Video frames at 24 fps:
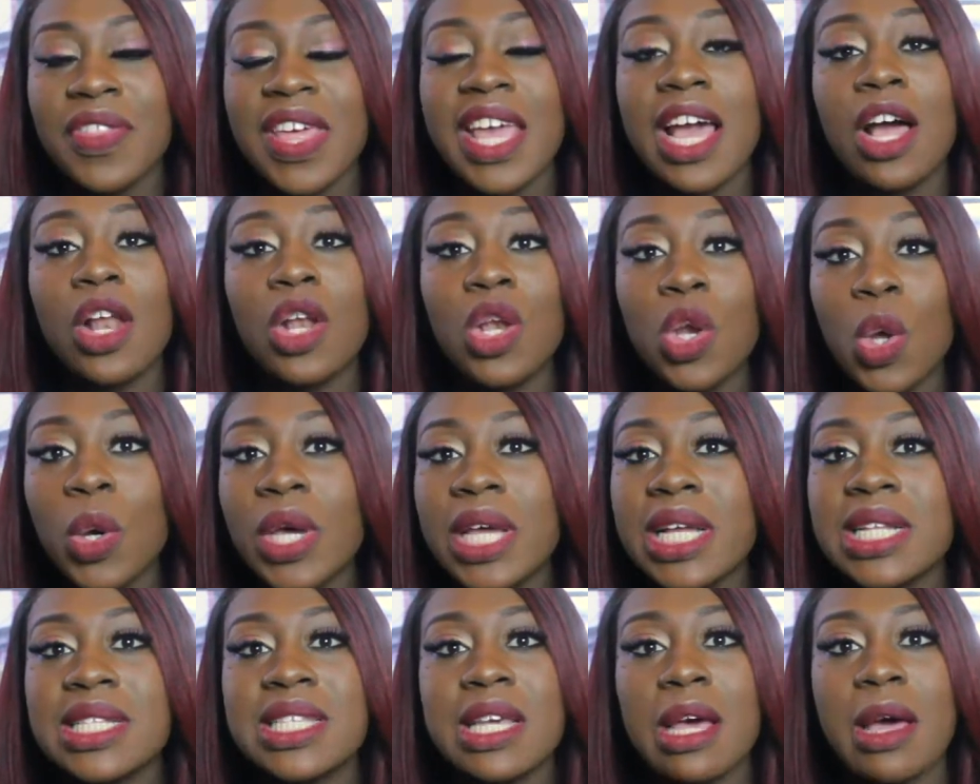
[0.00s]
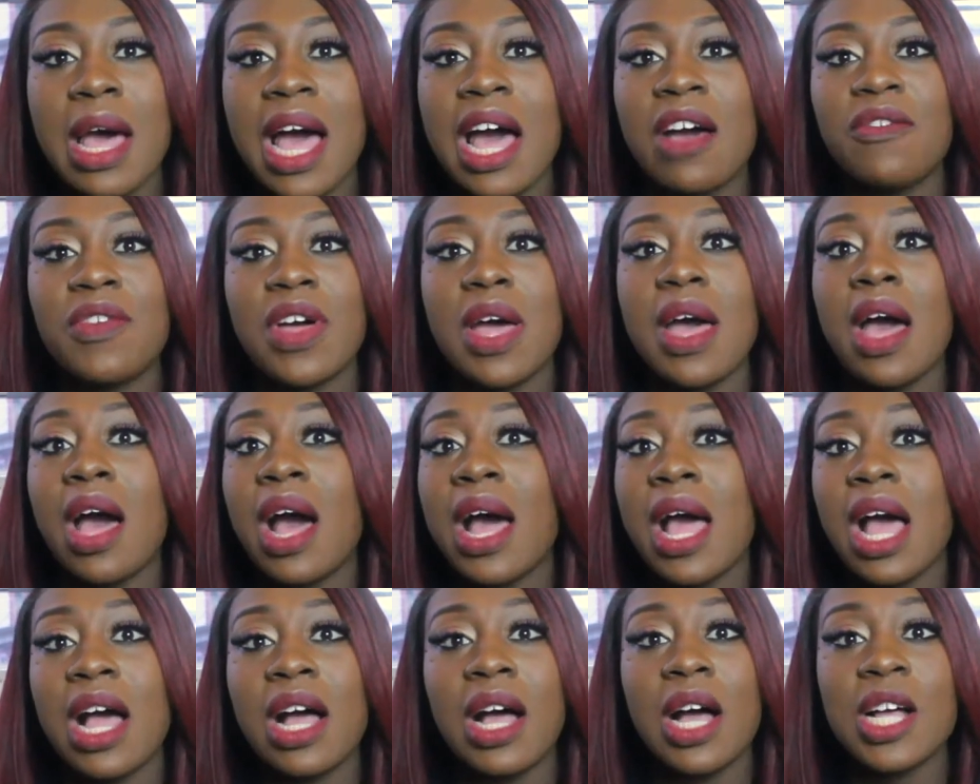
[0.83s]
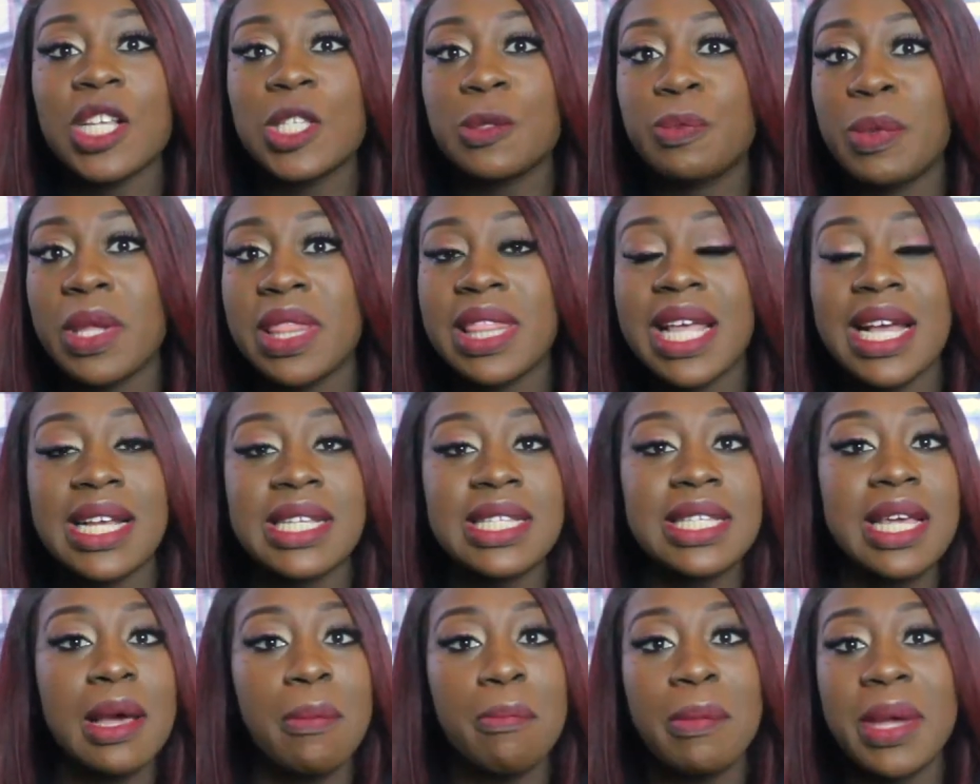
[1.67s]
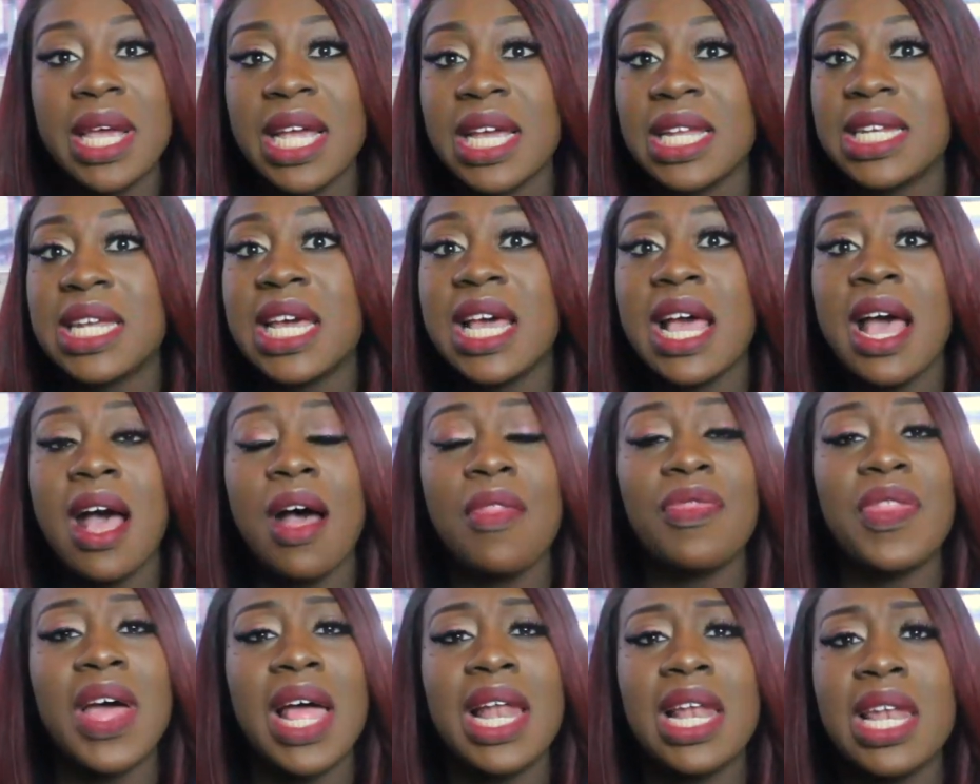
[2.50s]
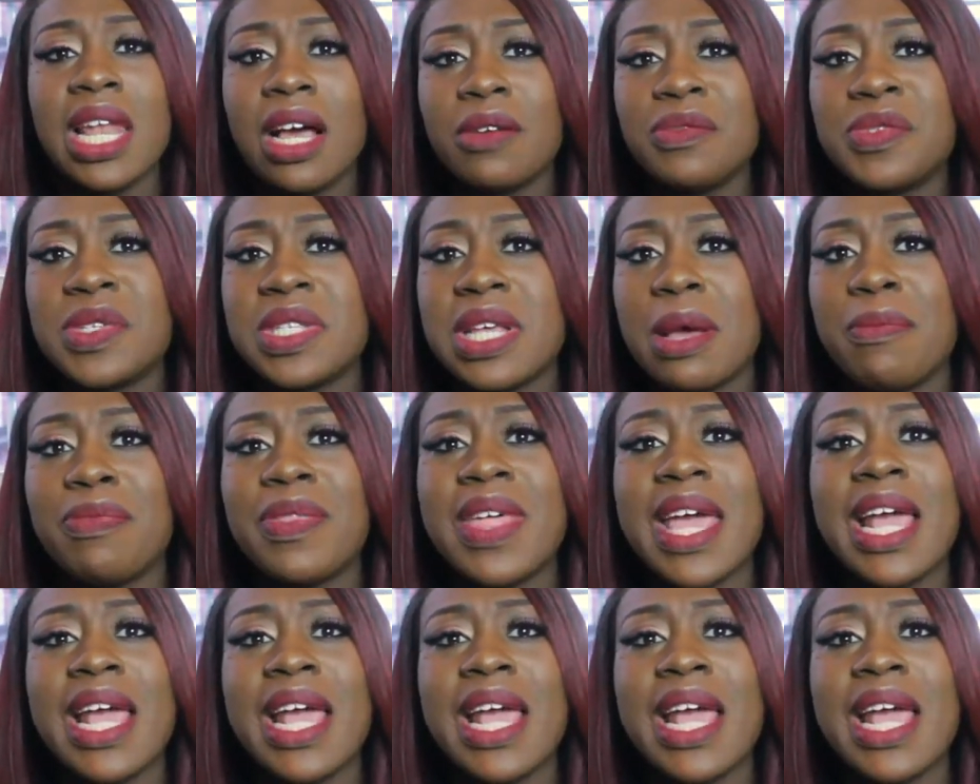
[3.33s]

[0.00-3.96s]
They are longing to have a husband that is committed and that loves them.